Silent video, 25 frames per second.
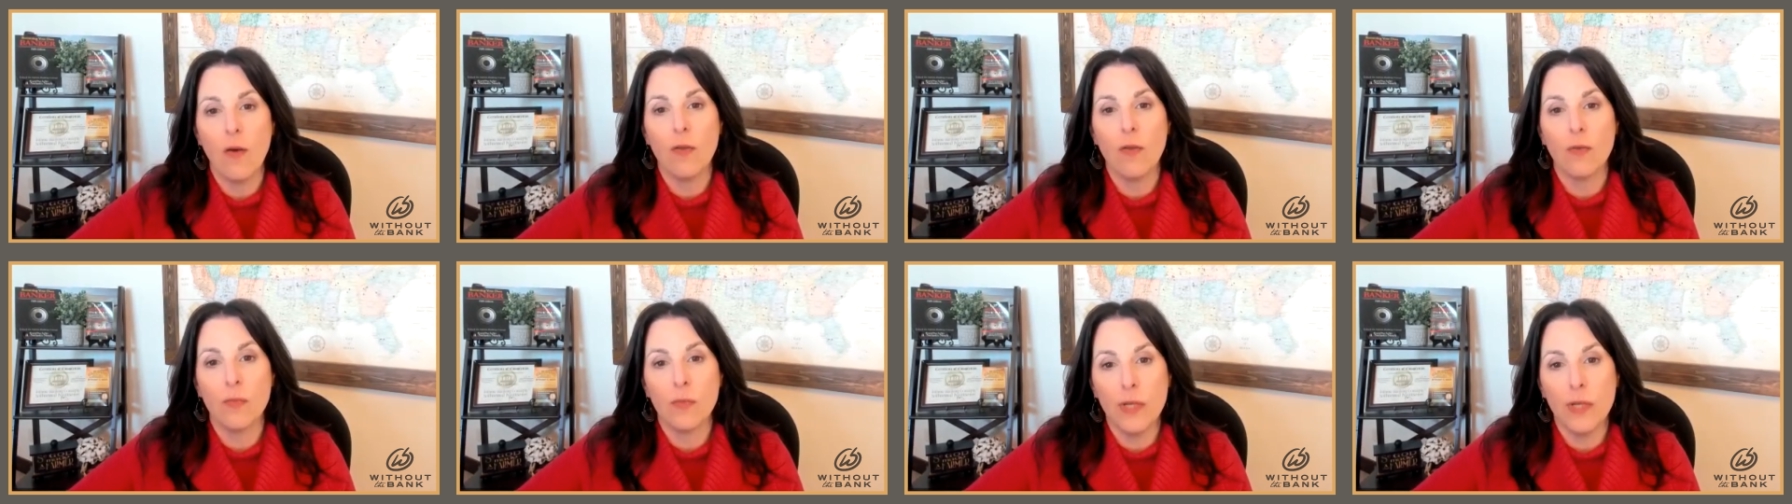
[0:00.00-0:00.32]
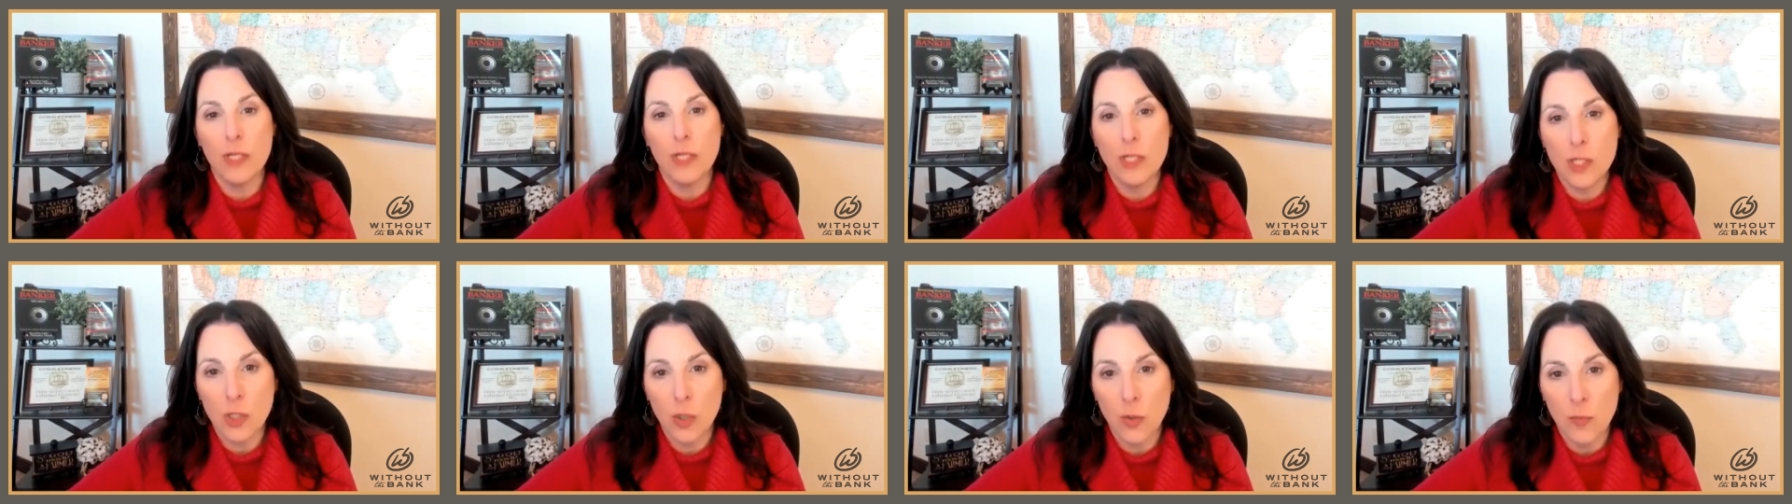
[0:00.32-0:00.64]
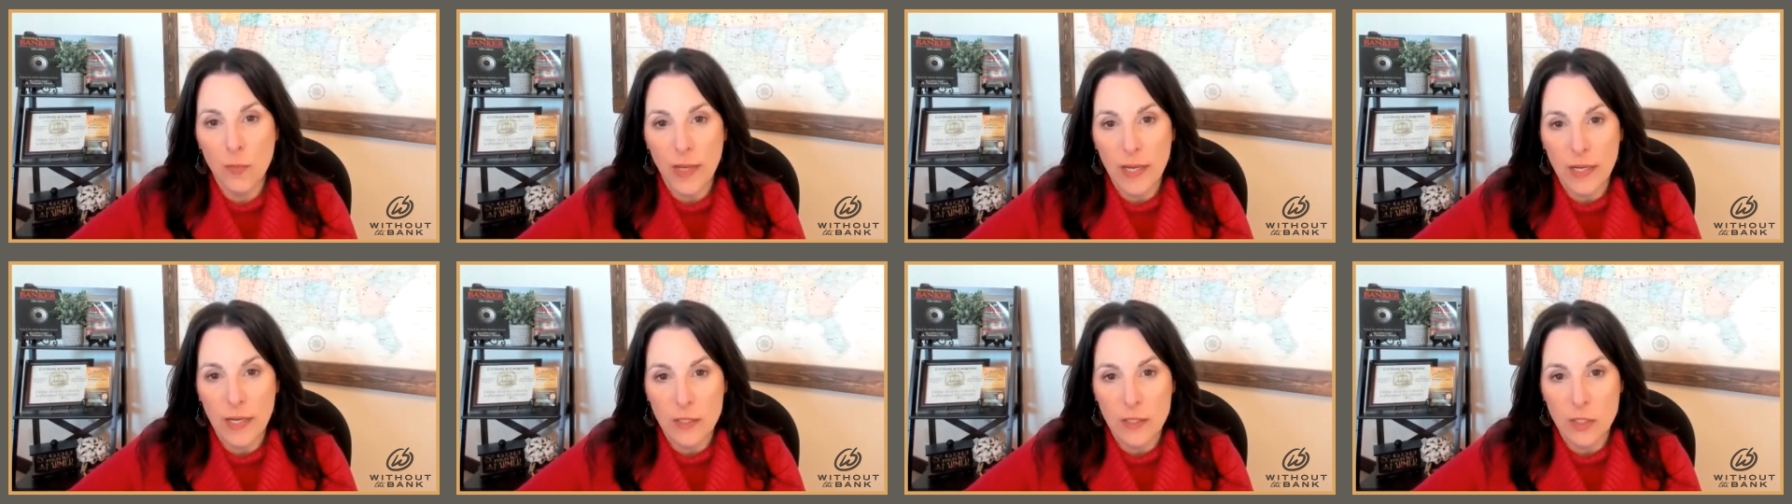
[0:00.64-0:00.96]
the regional
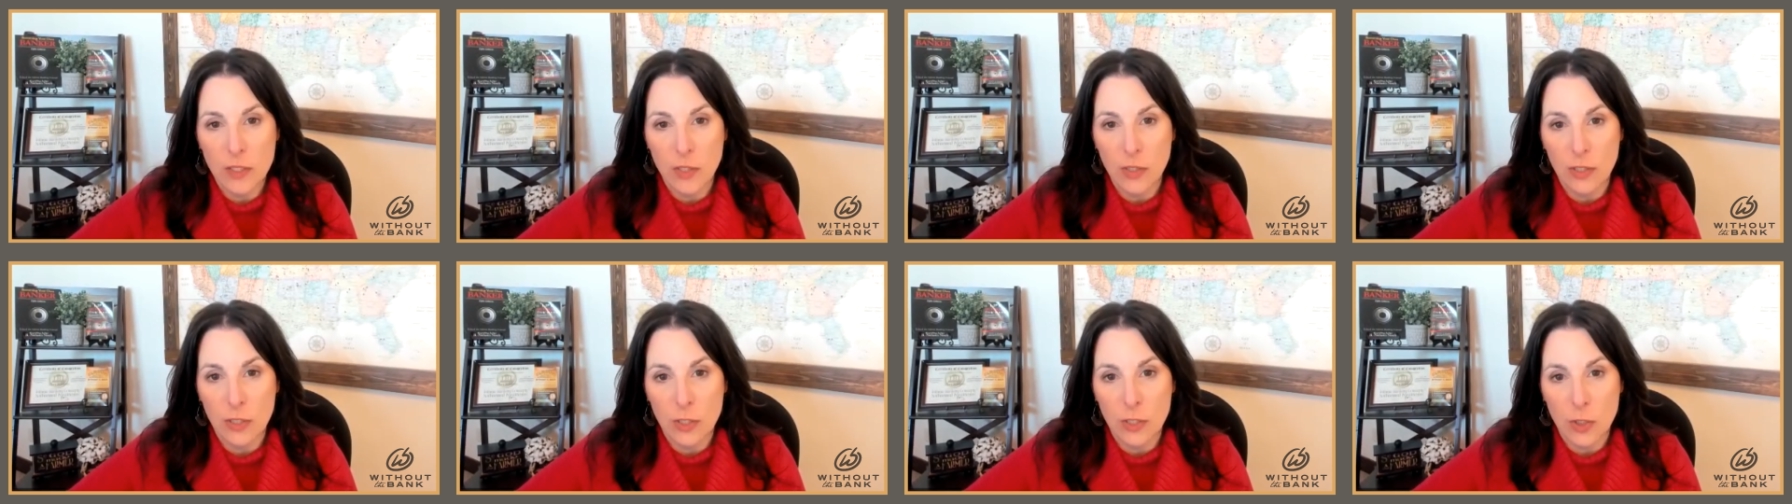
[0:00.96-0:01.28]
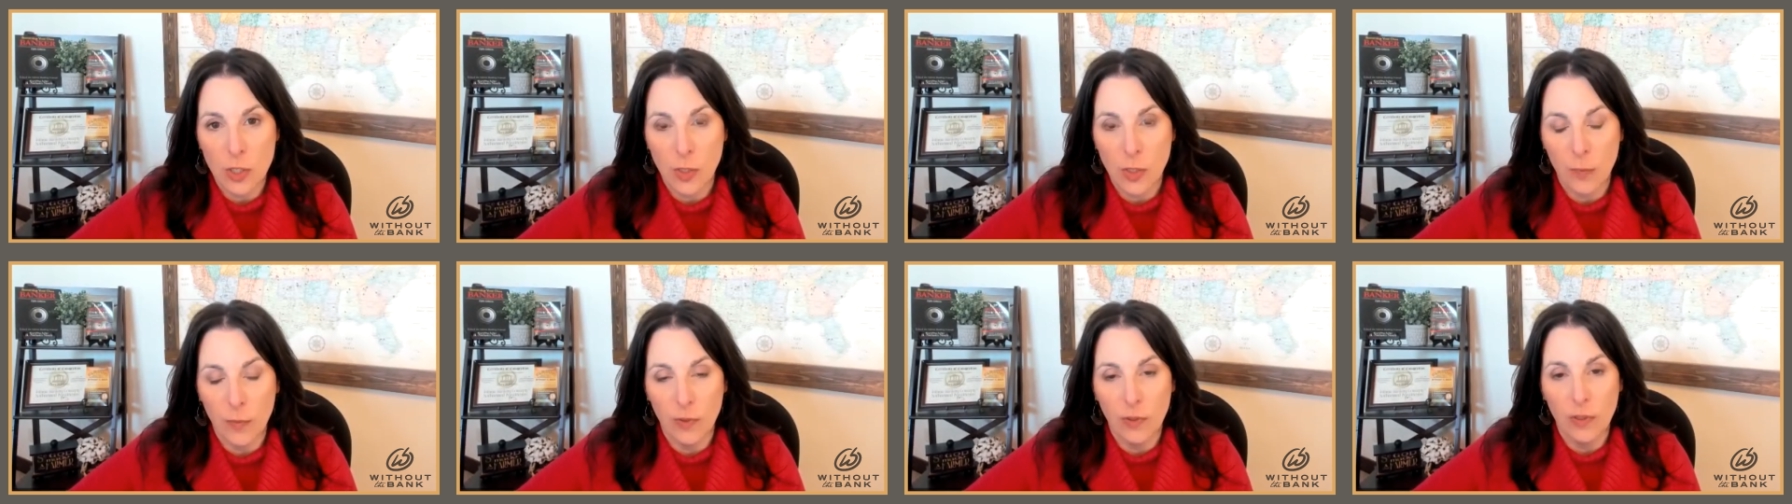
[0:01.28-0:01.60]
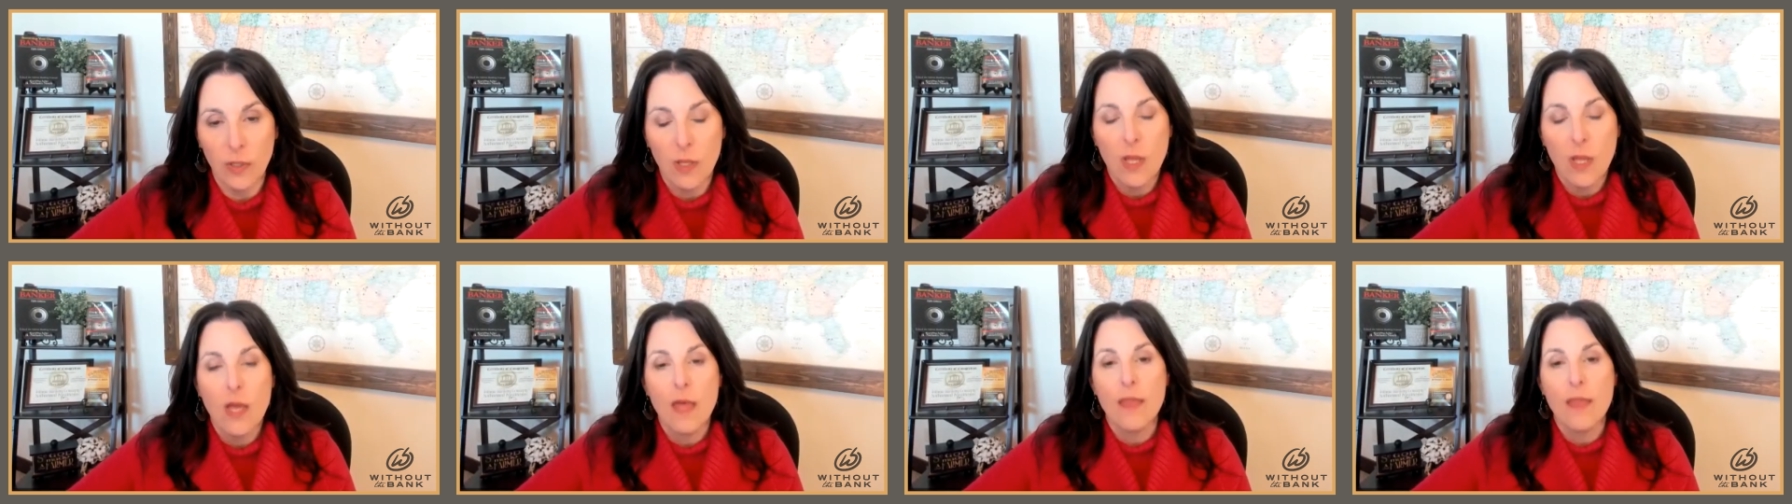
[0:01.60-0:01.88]
banks are in trouble.